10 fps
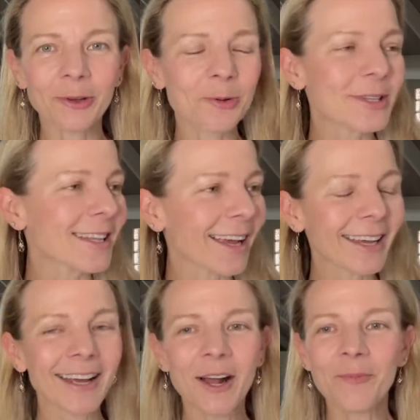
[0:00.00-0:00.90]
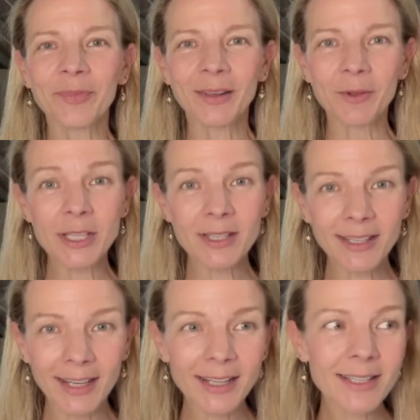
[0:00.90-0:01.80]
It was like because the
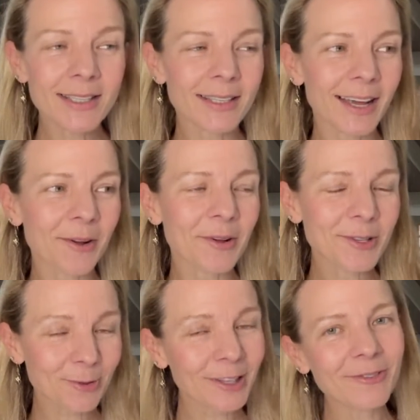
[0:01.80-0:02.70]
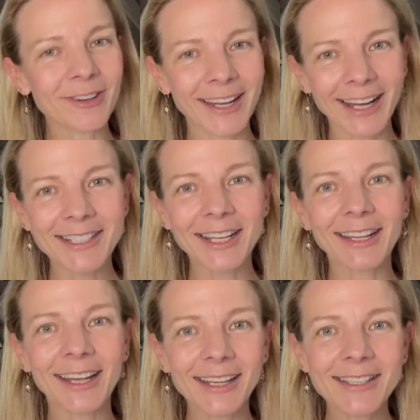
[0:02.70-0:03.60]
kids, it was really funny actually. The
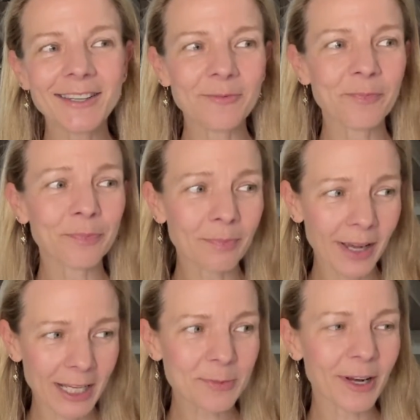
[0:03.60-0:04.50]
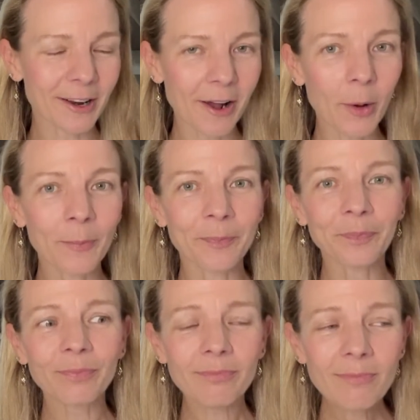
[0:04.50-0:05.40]
kids and my husband and I,
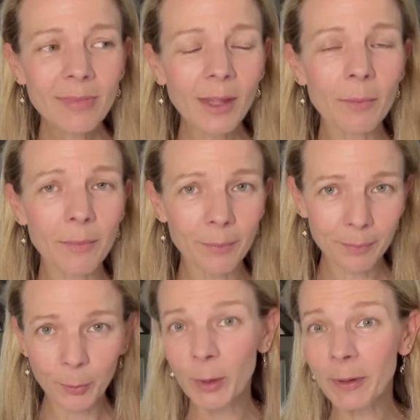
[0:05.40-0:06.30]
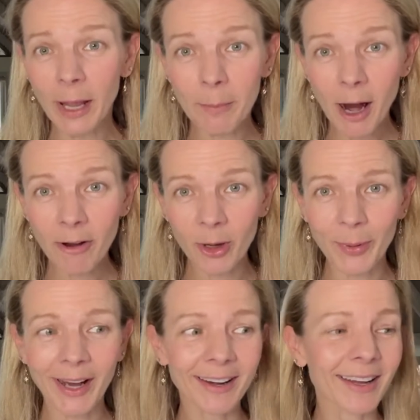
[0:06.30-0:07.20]
we play Mario
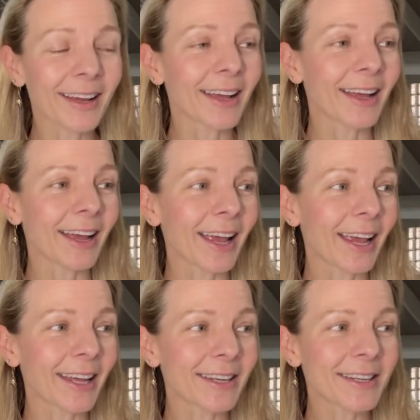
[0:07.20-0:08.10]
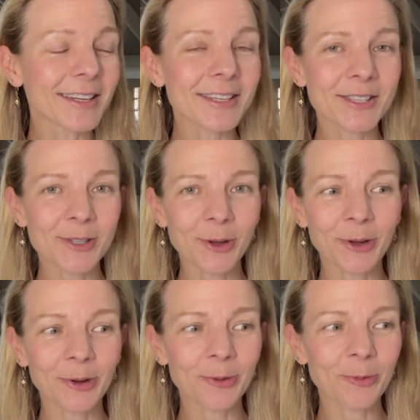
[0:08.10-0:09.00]
Party. And
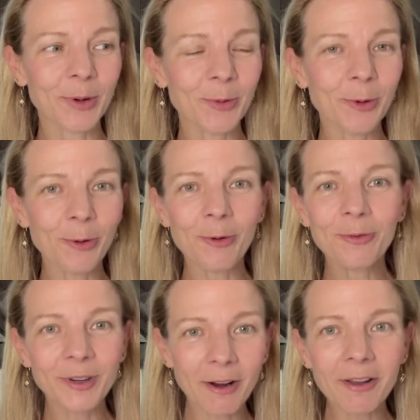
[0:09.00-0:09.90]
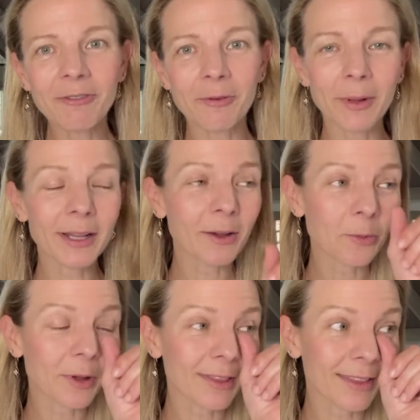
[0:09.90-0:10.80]
so we were all very familiar with